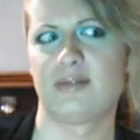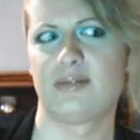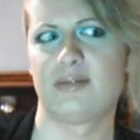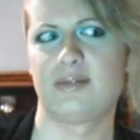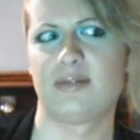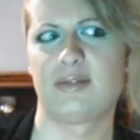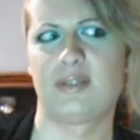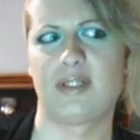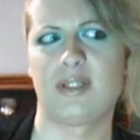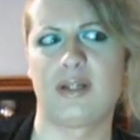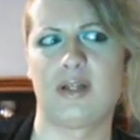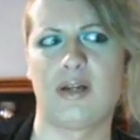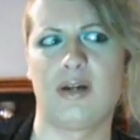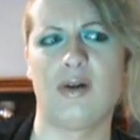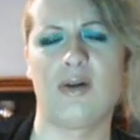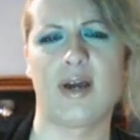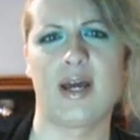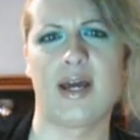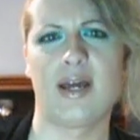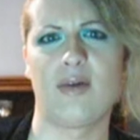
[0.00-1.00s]
I said,
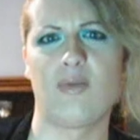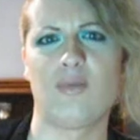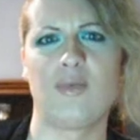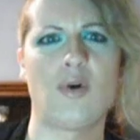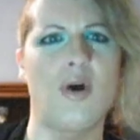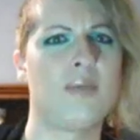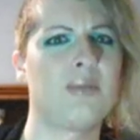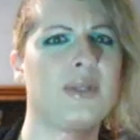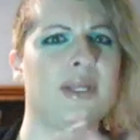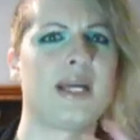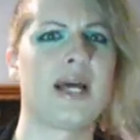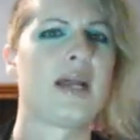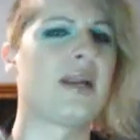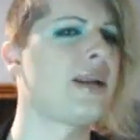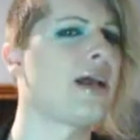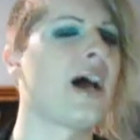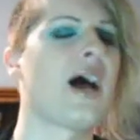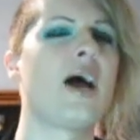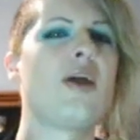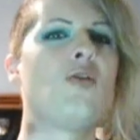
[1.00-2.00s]
okay. Normally,
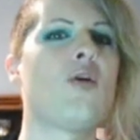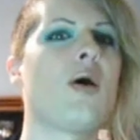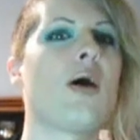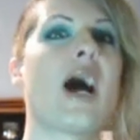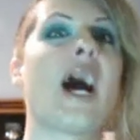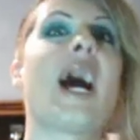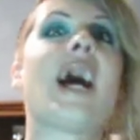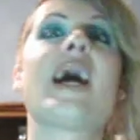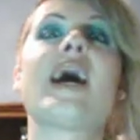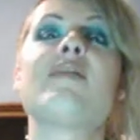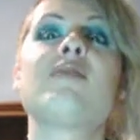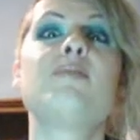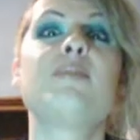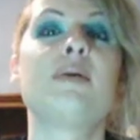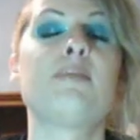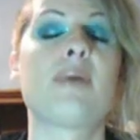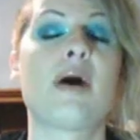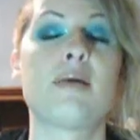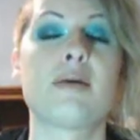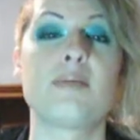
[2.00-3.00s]
I no, I haven't
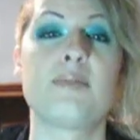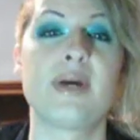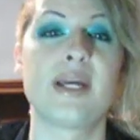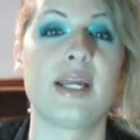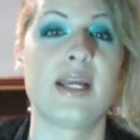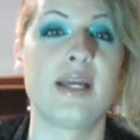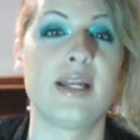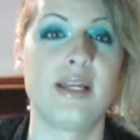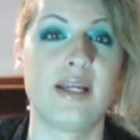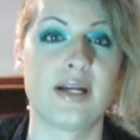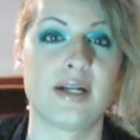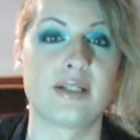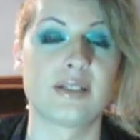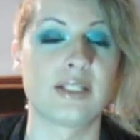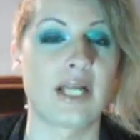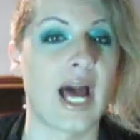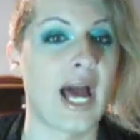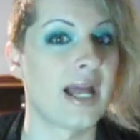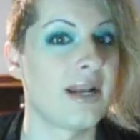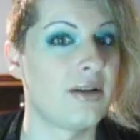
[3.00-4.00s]
been pumpkin picking in
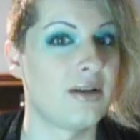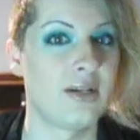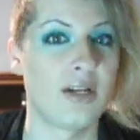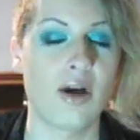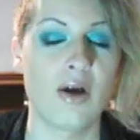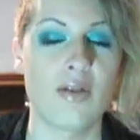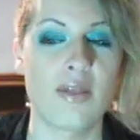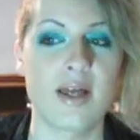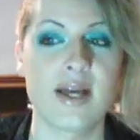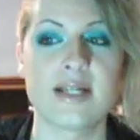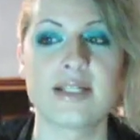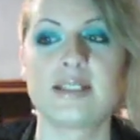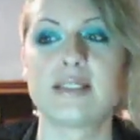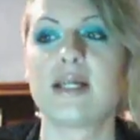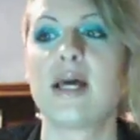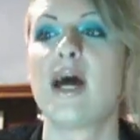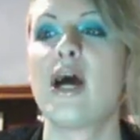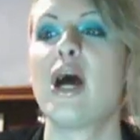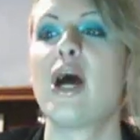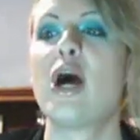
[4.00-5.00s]
years. I know this.
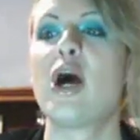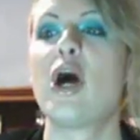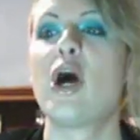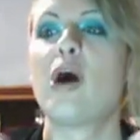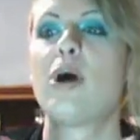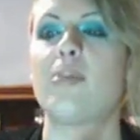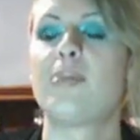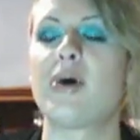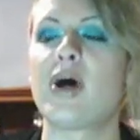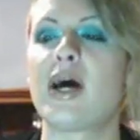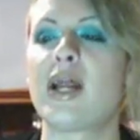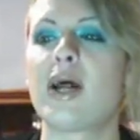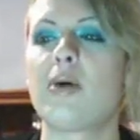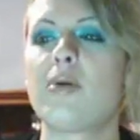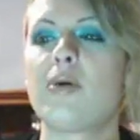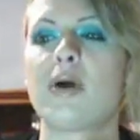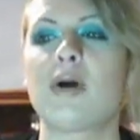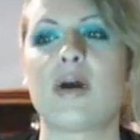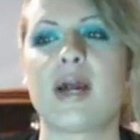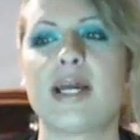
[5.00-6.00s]
But I'm
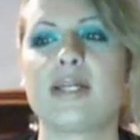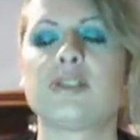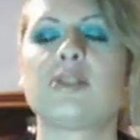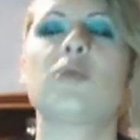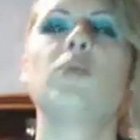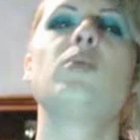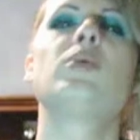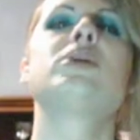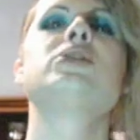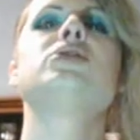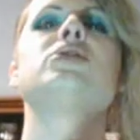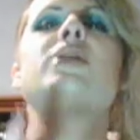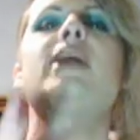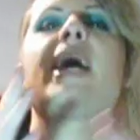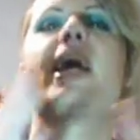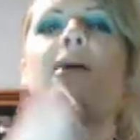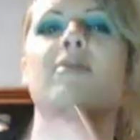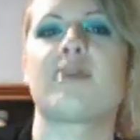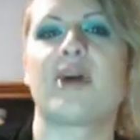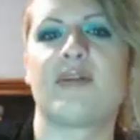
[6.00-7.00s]
um, like okay. So we'll do the
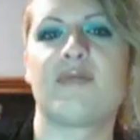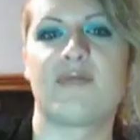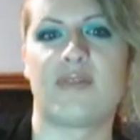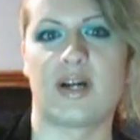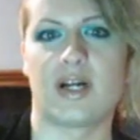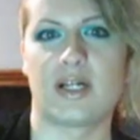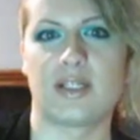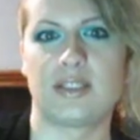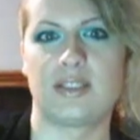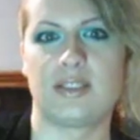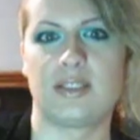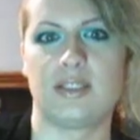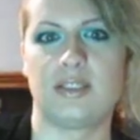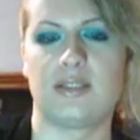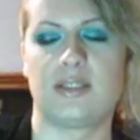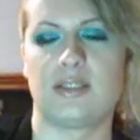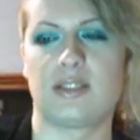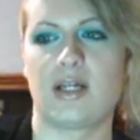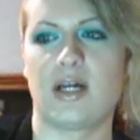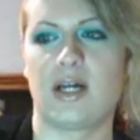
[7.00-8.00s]
hayride first,
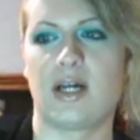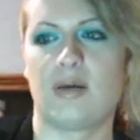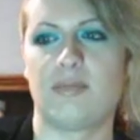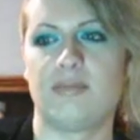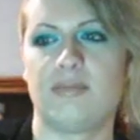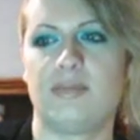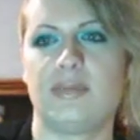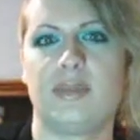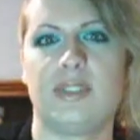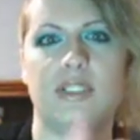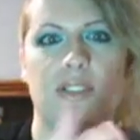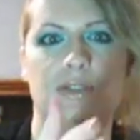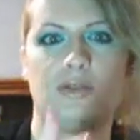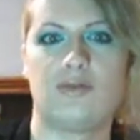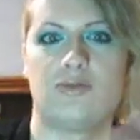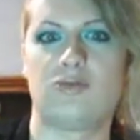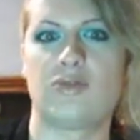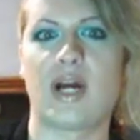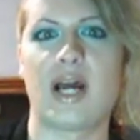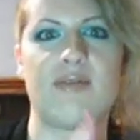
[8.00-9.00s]
since um, he's
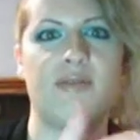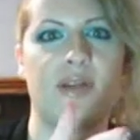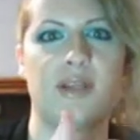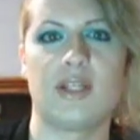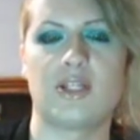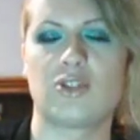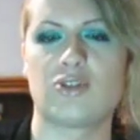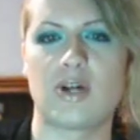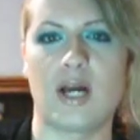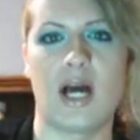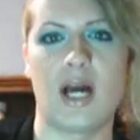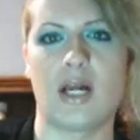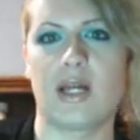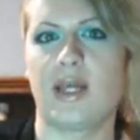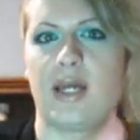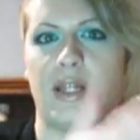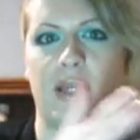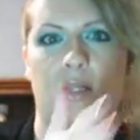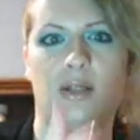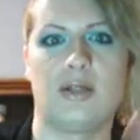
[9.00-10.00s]
driving the truck
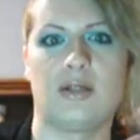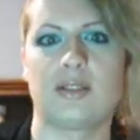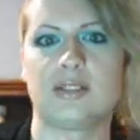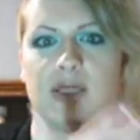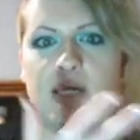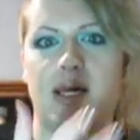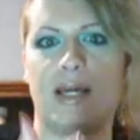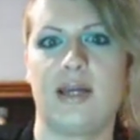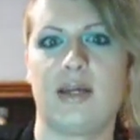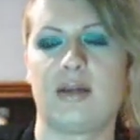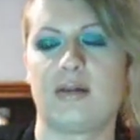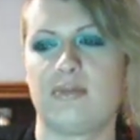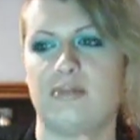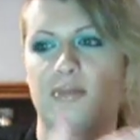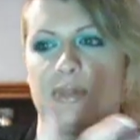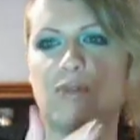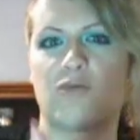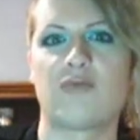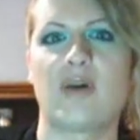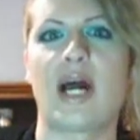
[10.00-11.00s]
and it looks like
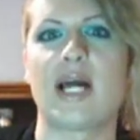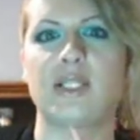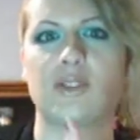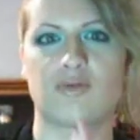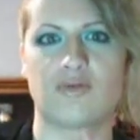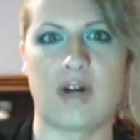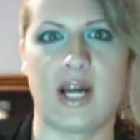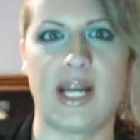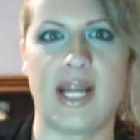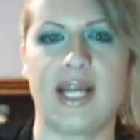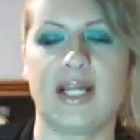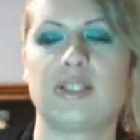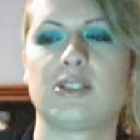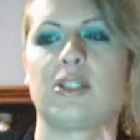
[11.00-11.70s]
the ride's running.